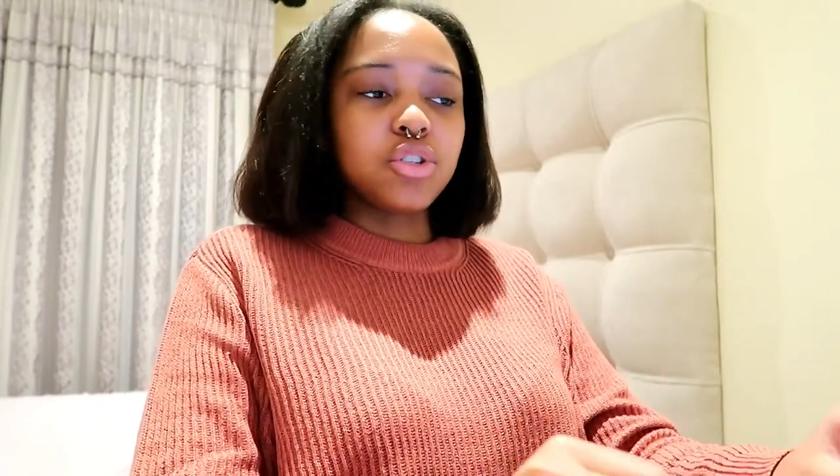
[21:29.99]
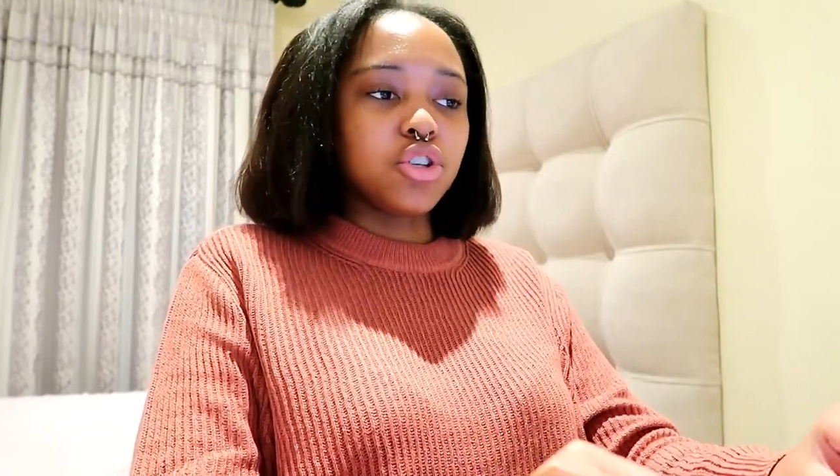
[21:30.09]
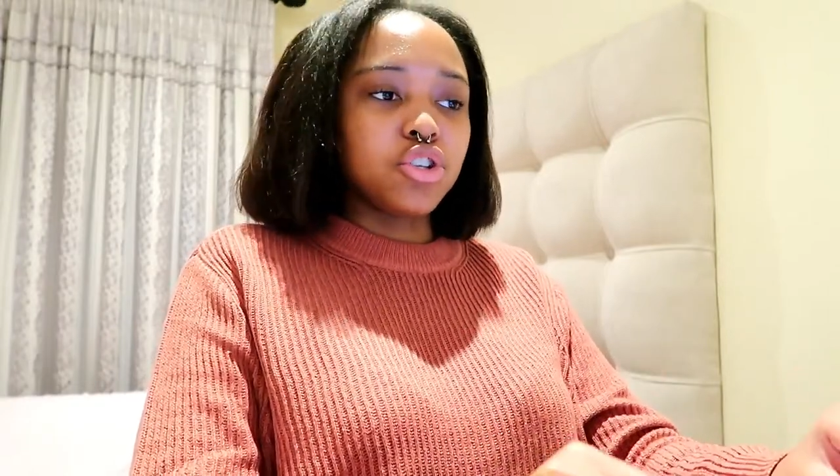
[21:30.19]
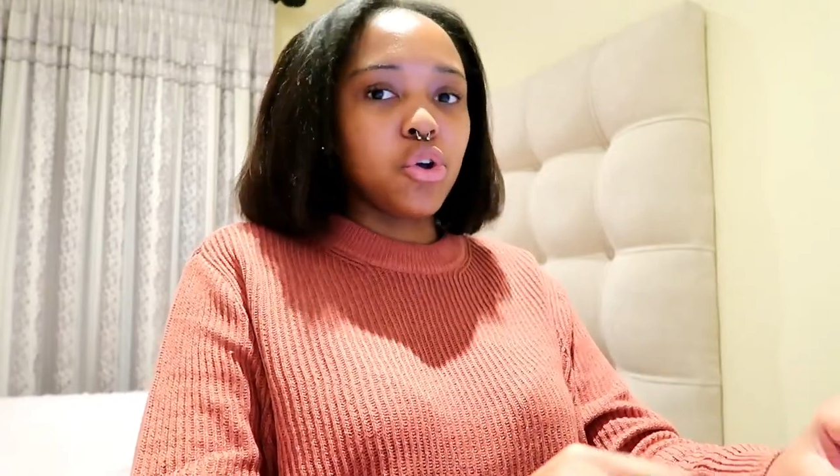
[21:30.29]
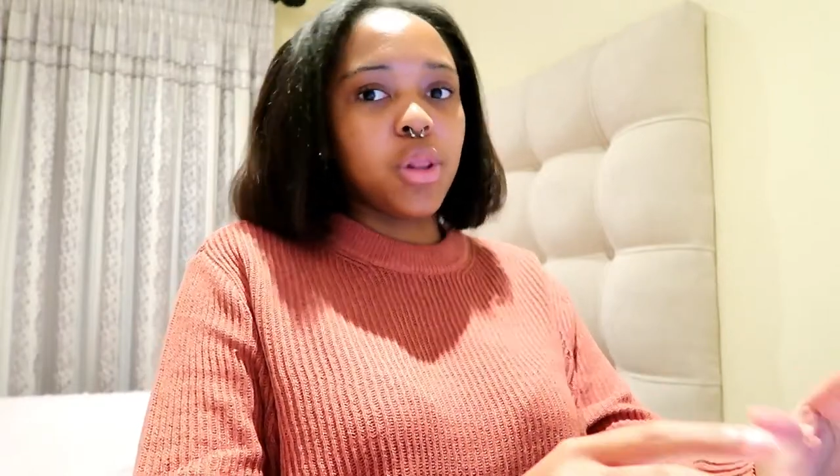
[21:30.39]

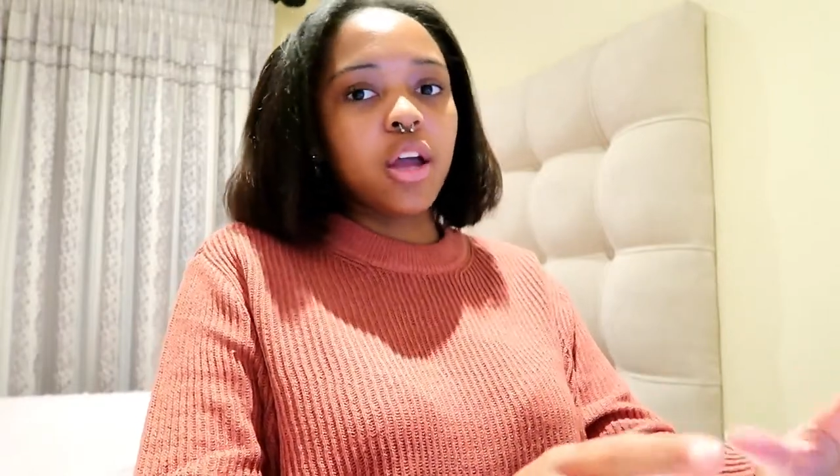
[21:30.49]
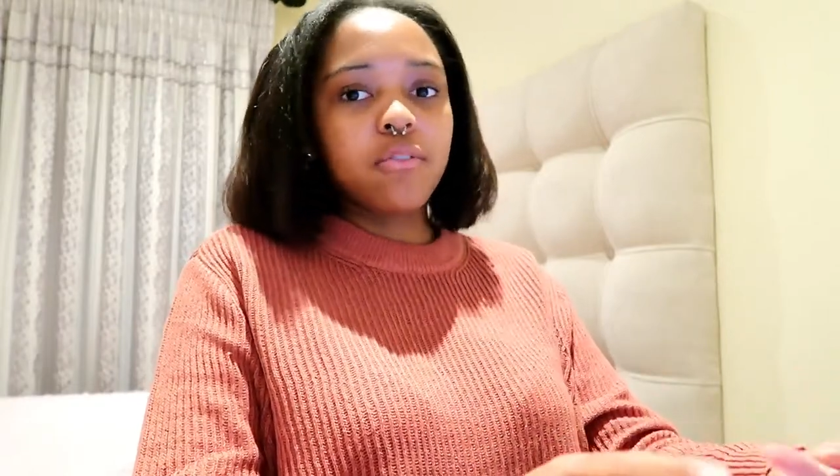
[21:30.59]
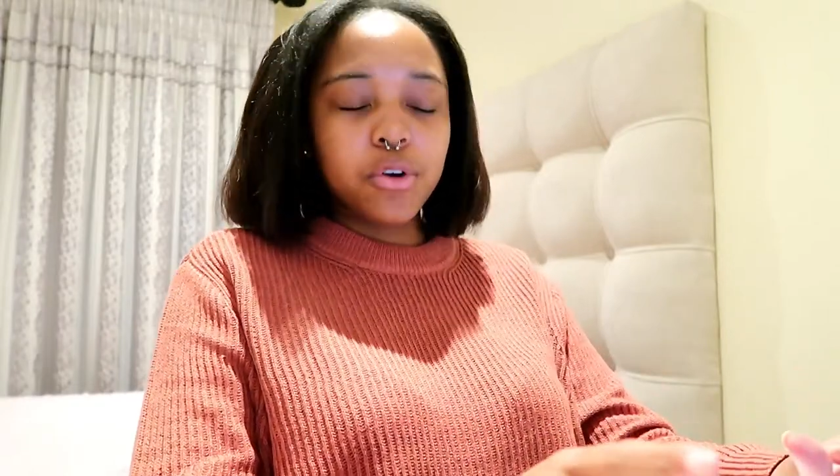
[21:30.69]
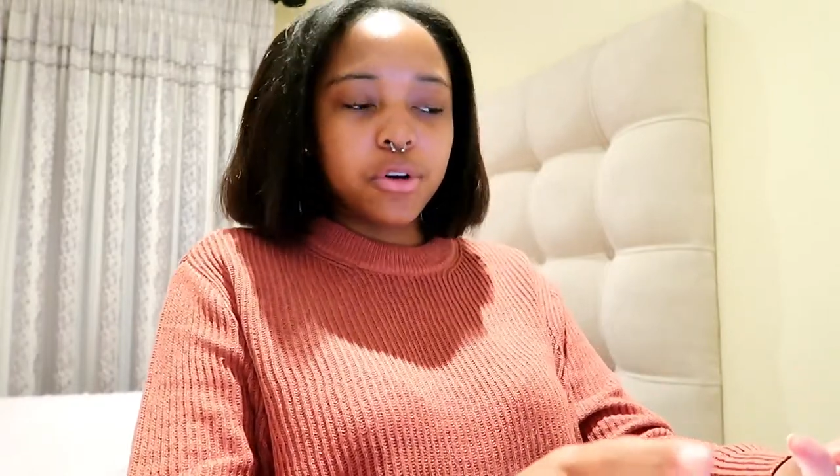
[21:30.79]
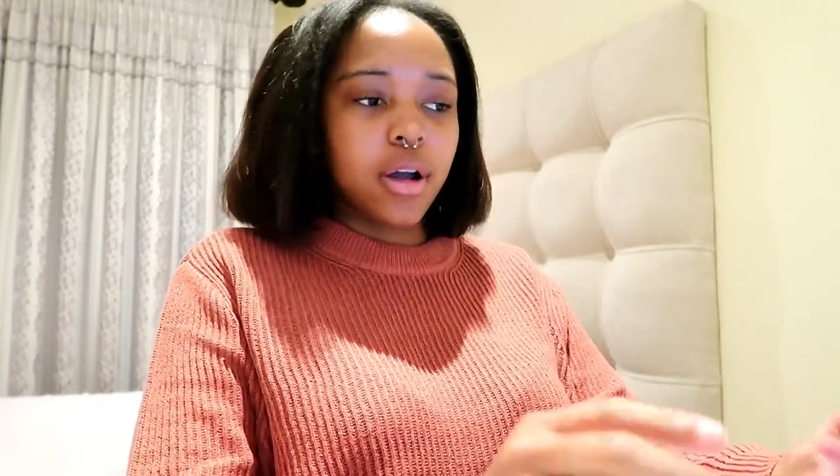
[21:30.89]
to show
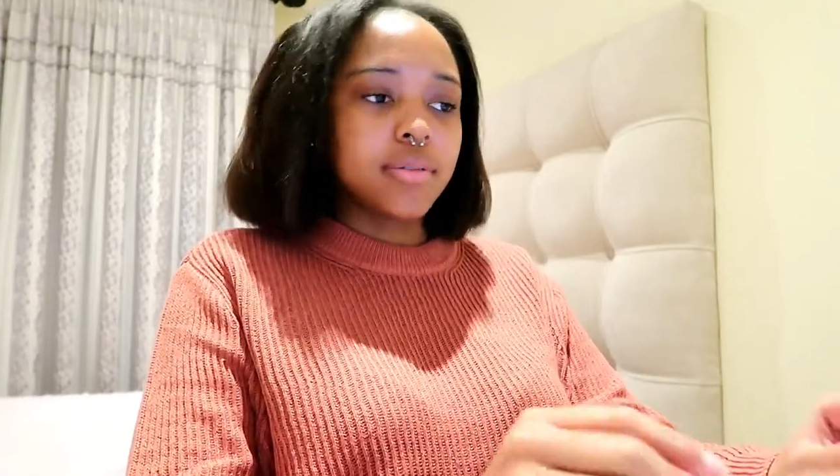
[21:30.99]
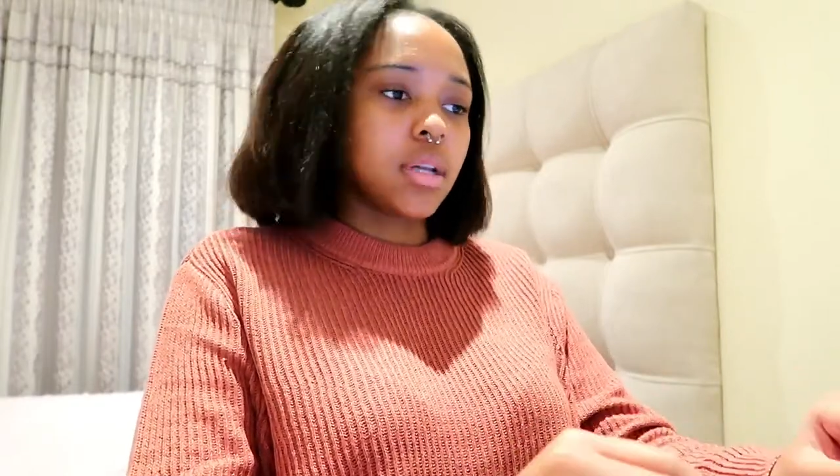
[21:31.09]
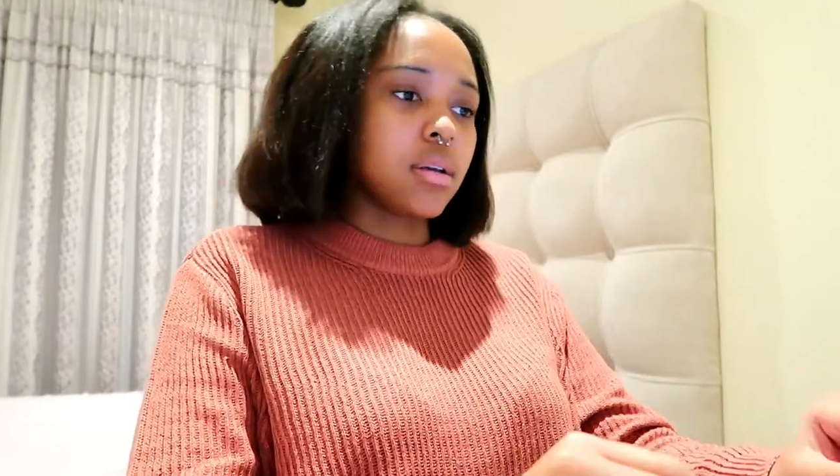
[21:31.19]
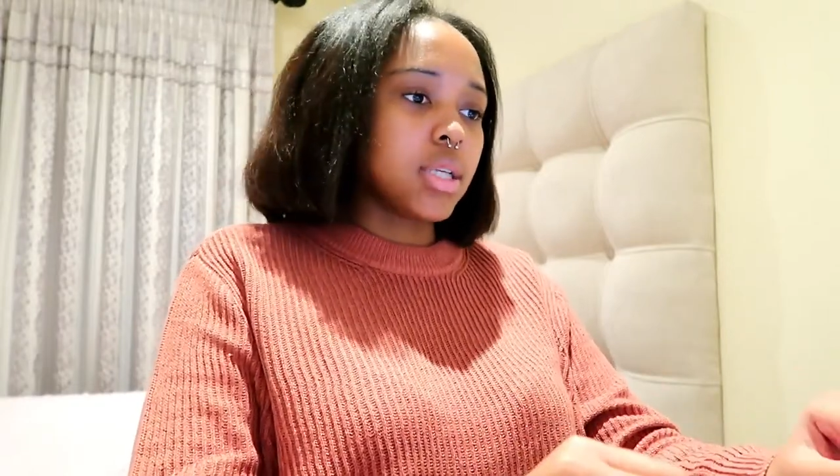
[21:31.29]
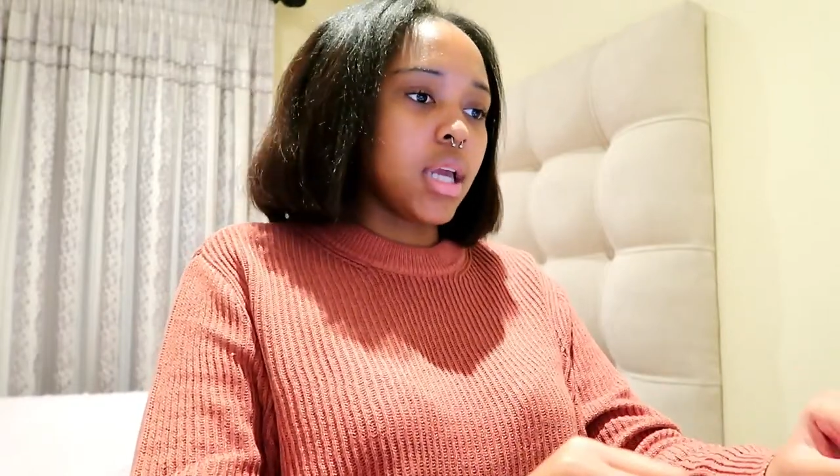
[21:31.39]
like photographs
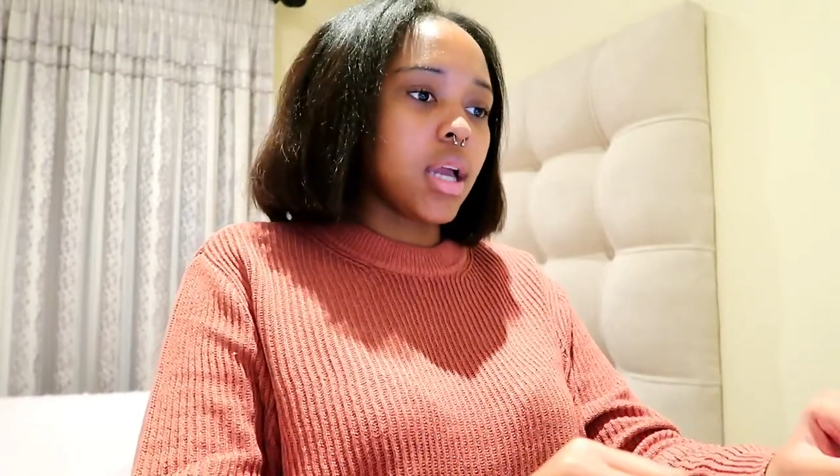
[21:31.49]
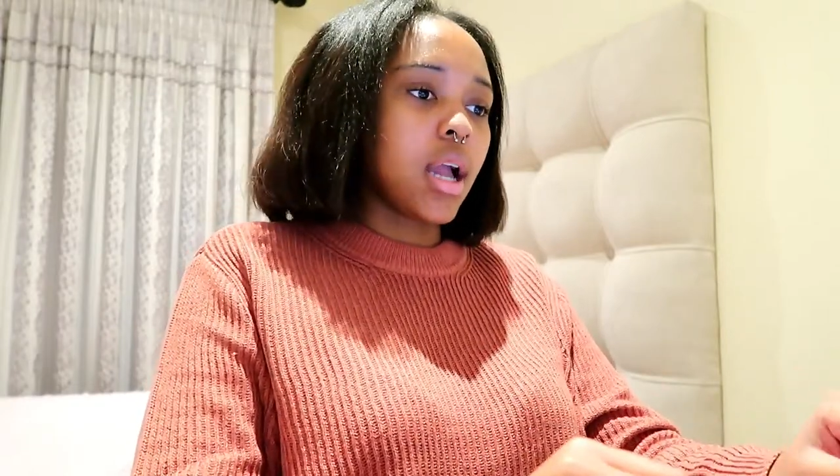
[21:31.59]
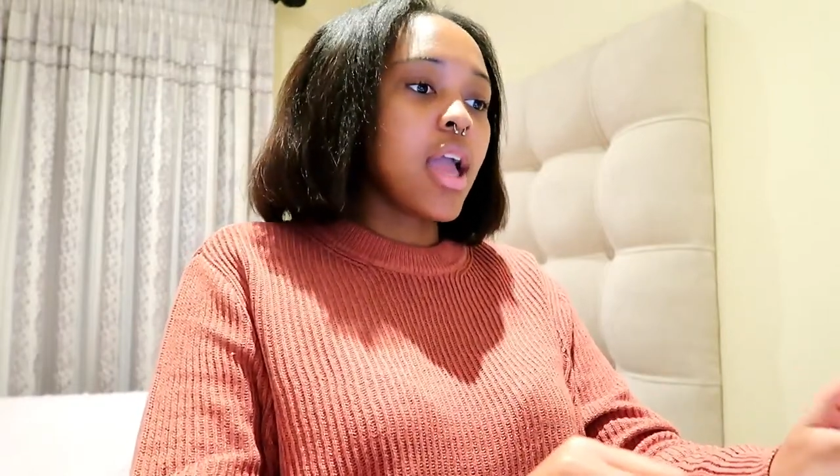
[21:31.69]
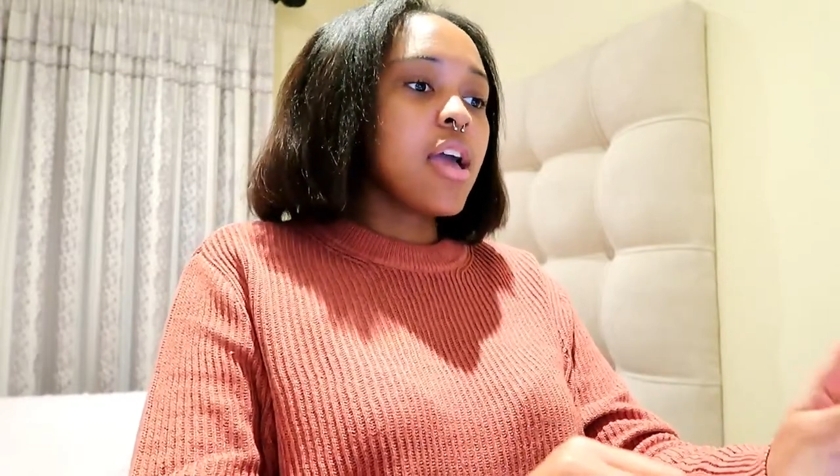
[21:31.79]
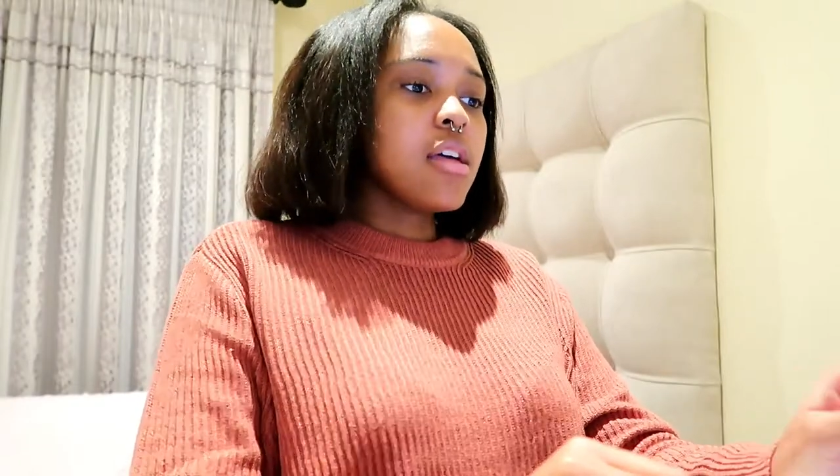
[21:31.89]
that I was taking.